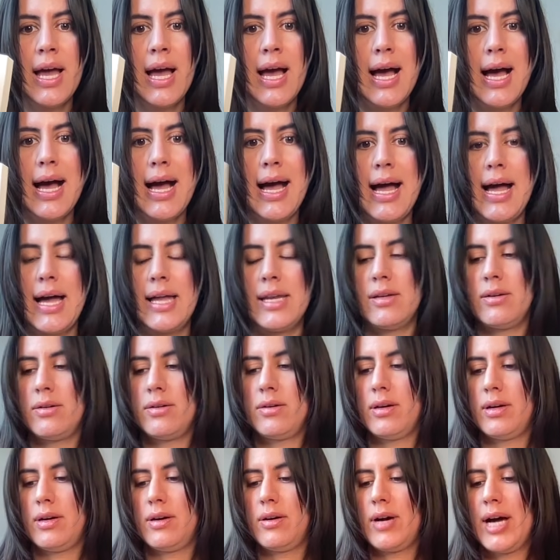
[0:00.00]
and
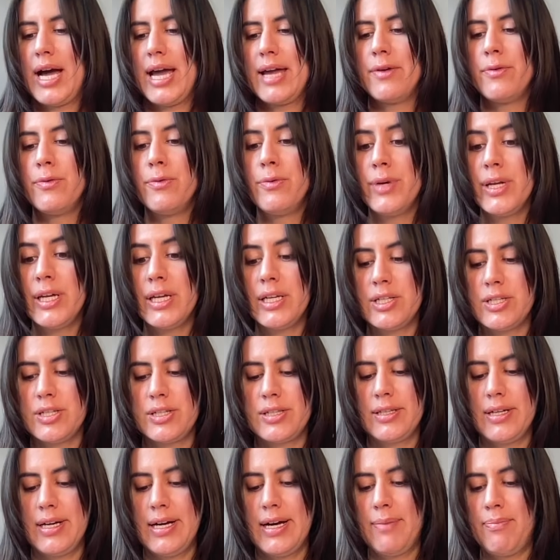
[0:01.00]
I reached
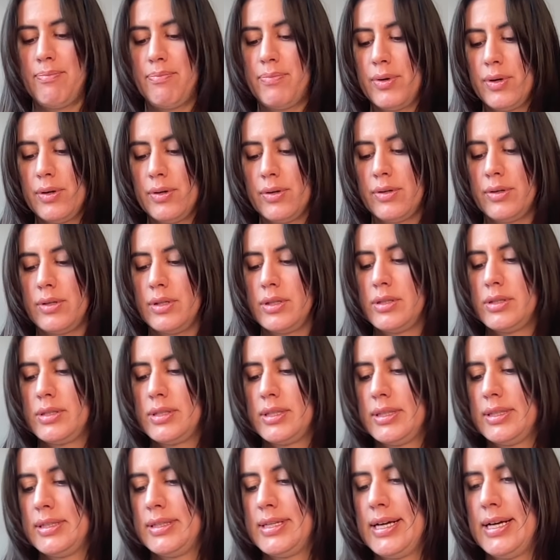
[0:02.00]
a point
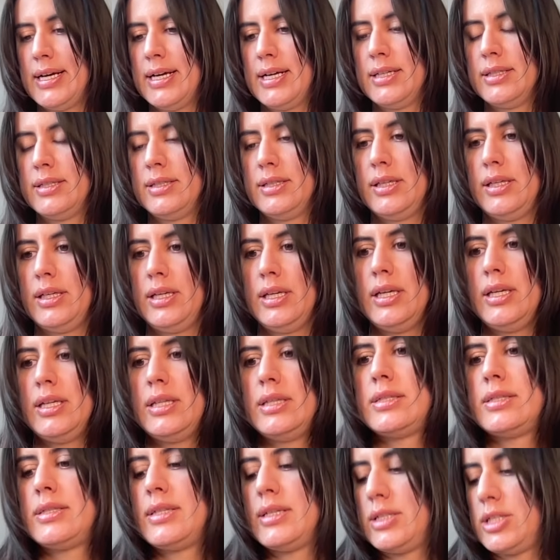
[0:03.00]
that
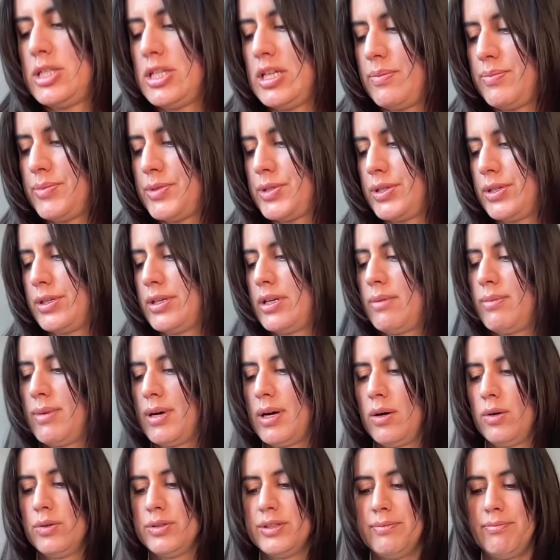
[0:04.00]
it's the chapter
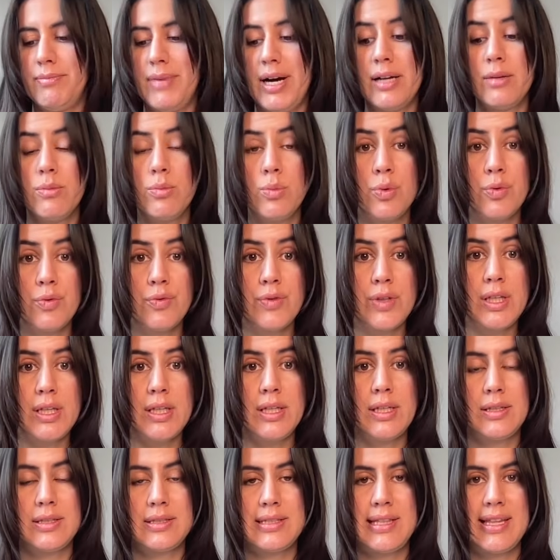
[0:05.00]
about the Mind
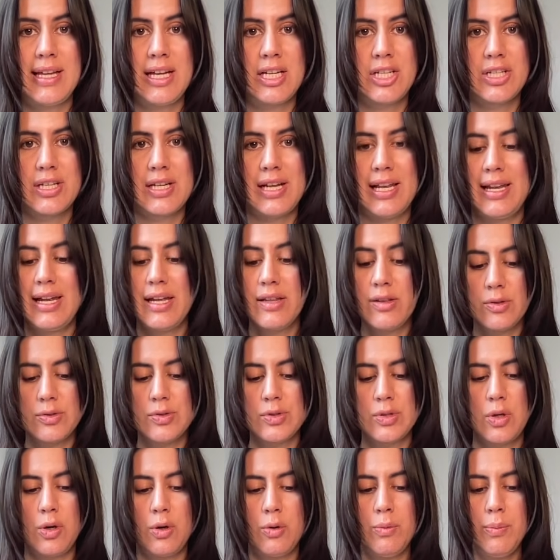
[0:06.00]
Movie /
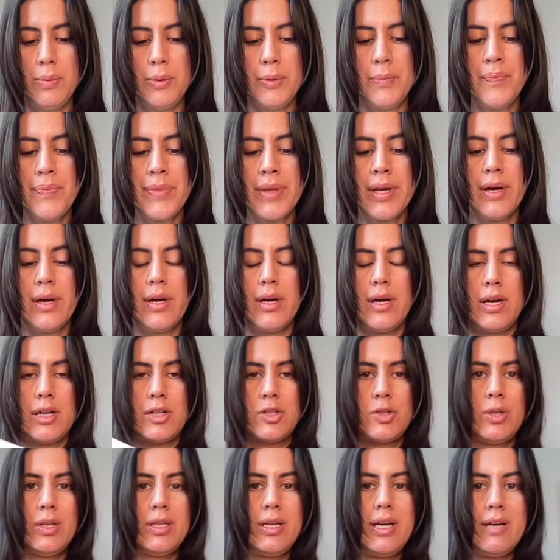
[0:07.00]
Kaleidoscope.
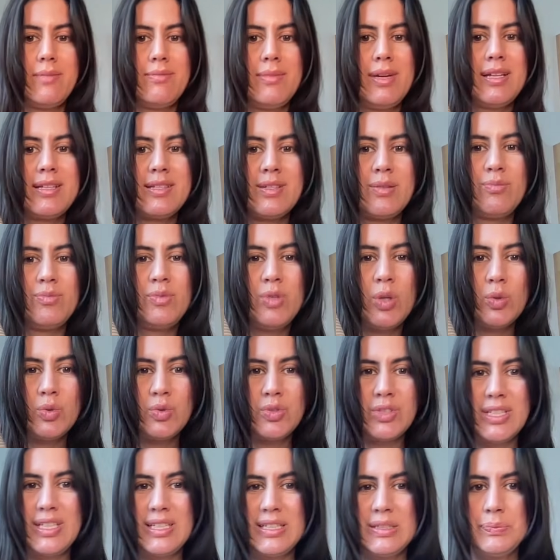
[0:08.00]
Actually, I make some notes
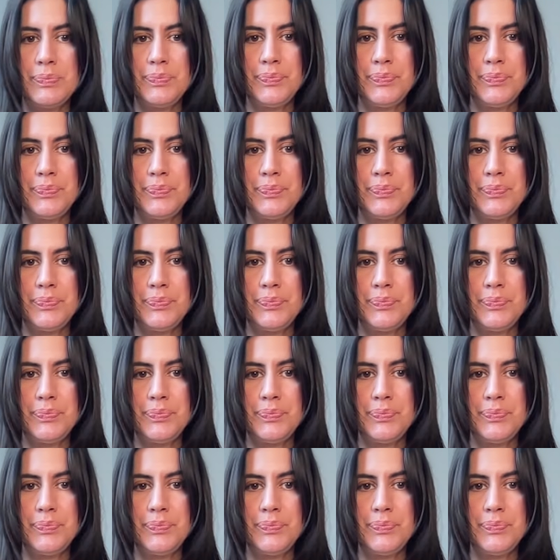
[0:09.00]
here.